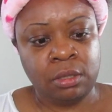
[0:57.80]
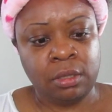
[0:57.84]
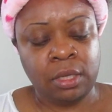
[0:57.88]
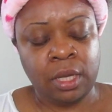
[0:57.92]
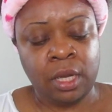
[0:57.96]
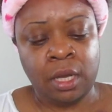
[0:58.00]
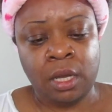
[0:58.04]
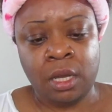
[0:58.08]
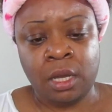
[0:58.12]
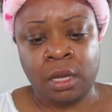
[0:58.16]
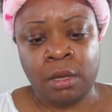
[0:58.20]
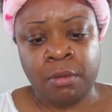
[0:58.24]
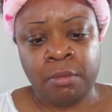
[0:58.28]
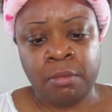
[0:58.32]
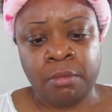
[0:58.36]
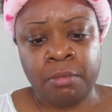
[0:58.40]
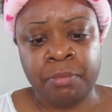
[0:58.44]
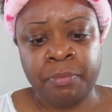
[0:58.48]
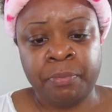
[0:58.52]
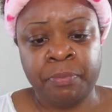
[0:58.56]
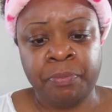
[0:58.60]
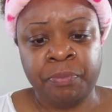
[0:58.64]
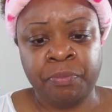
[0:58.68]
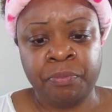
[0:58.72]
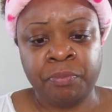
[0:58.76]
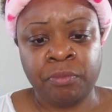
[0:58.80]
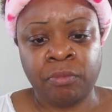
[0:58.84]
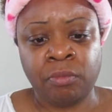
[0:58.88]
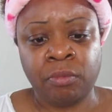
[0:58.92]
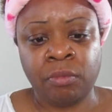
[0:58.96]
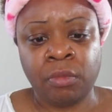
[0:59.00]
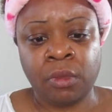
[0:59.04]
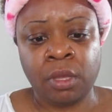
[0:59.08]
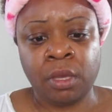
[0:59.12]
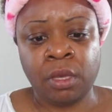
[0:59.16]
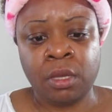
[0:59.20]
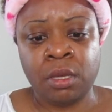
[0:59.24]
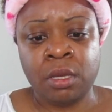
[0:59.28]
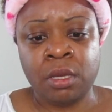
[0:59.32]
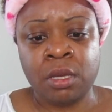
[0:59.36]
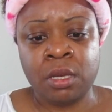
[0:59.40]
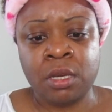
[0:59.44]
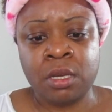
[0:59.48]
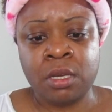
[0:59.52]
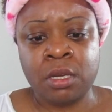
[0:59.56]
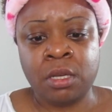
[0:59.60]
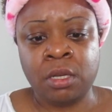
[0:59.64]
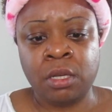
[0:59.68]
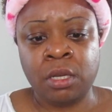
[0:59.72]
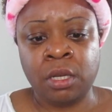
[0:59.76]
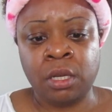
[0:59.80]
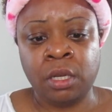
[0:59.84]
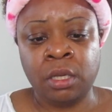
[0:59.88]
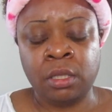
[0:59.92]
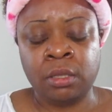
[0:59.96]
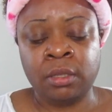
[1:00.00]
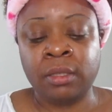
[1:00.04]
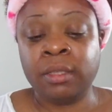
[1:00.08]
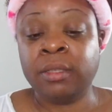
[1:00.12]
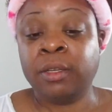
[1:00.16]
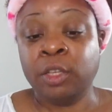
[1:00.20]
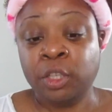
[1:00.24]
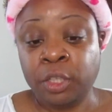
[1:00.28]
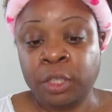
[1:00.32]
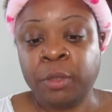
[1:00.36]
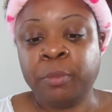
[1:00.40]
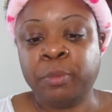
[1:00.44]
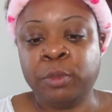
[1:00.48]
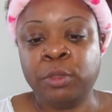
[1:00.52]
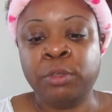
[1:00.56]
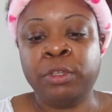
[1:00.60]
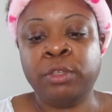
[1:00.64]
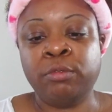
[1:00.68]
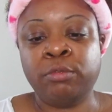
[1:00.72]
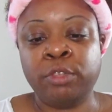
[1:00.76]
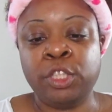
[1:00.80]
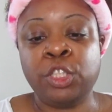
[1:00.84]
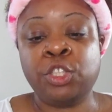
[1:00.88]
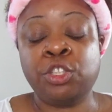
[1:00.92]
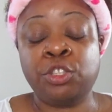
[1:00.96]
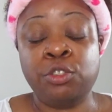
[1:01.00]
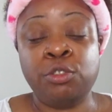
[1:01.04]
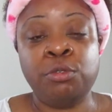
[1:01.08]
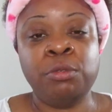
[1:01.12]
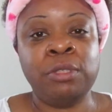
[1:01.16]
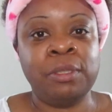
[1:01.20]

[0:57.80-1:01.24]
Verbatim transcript: um, uh, the Huda Beauty Rich Nude